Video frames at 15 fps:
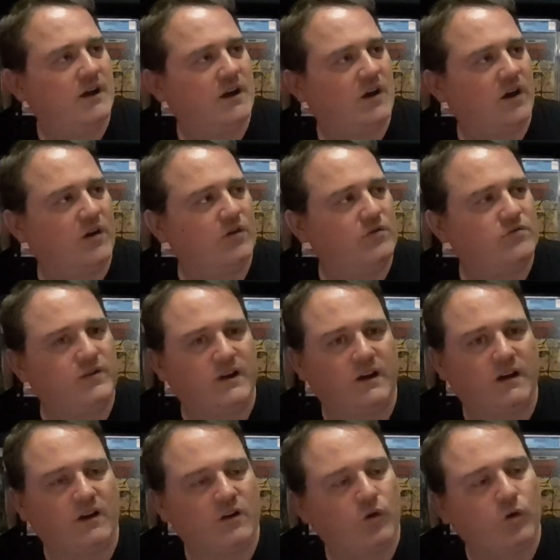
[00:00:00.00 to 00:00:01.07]
kind of
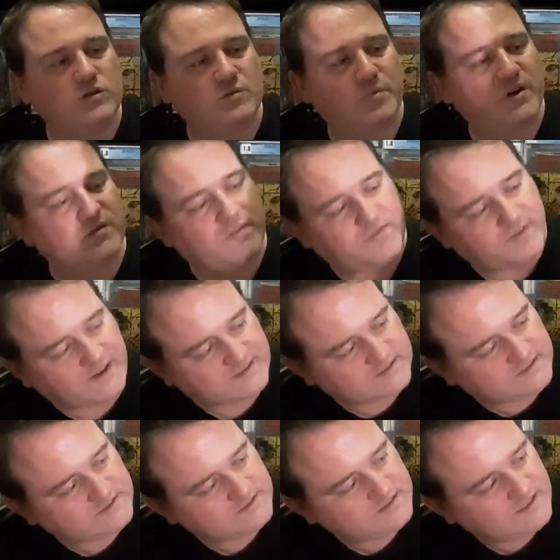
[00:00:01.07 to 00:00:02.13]
cause a bit of a
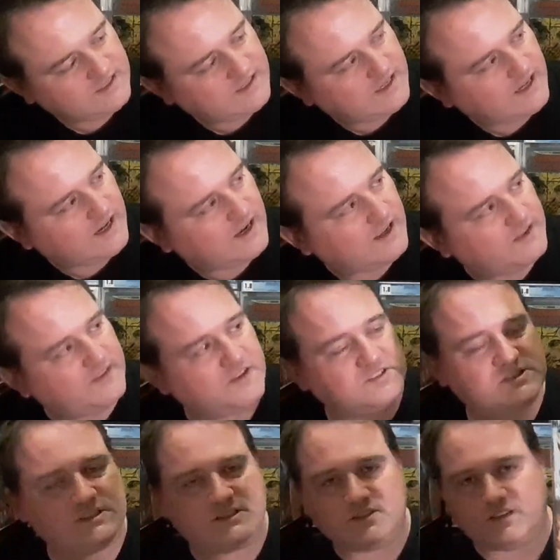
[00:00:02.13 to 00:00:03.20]
fuss. And there
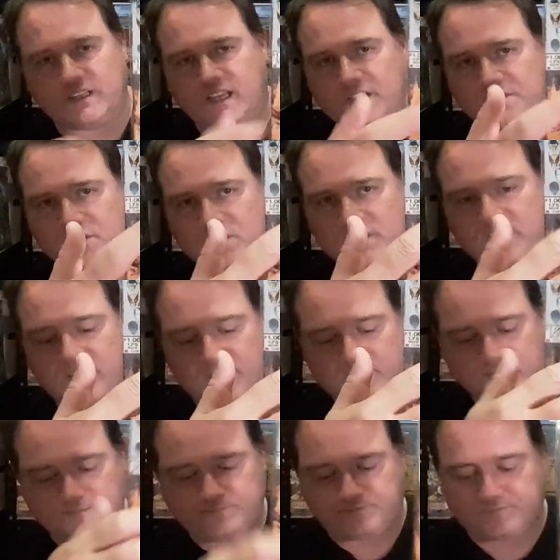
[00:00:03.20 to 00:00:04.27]
she is on the cover right there.
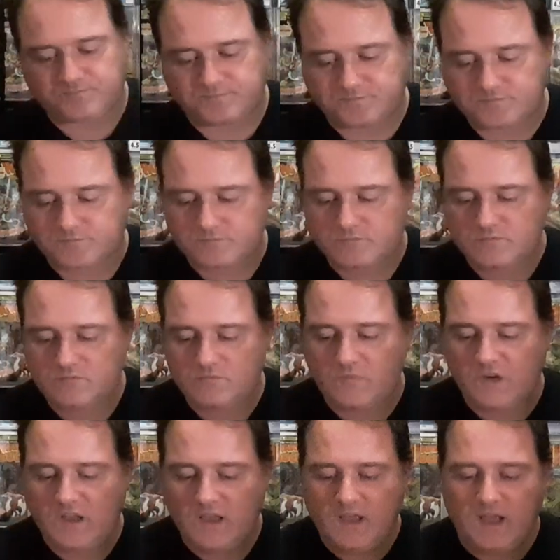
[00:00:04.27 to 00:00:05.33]

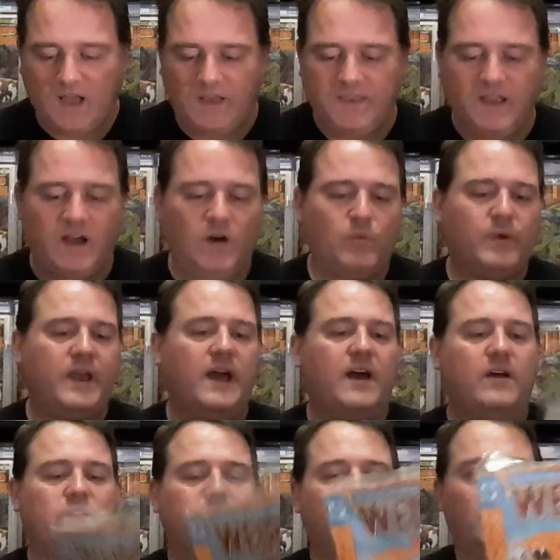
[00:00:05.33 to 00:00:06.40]
And now we
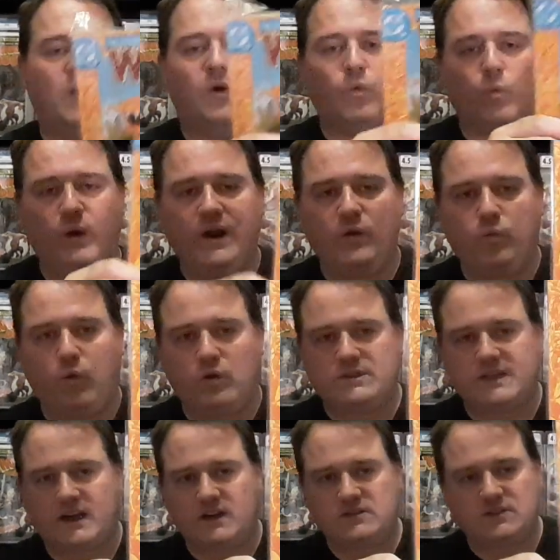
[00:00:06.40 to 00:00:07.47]
have Weird War
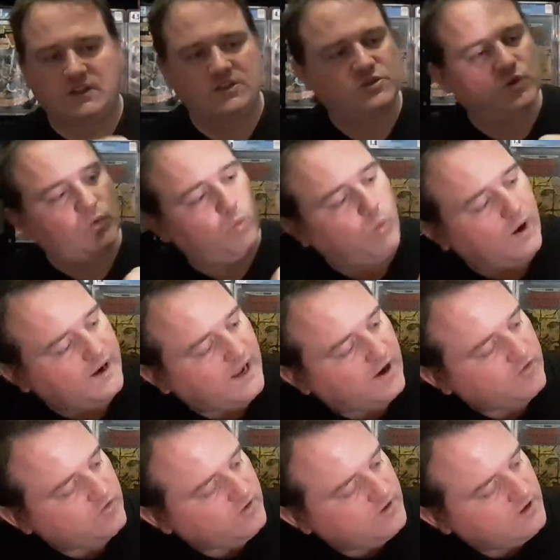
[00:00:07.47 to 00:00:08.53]
Tales issue
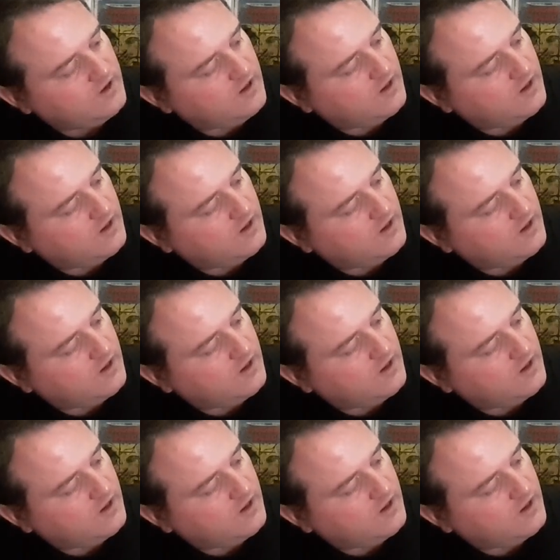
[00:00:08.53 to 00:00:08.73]
100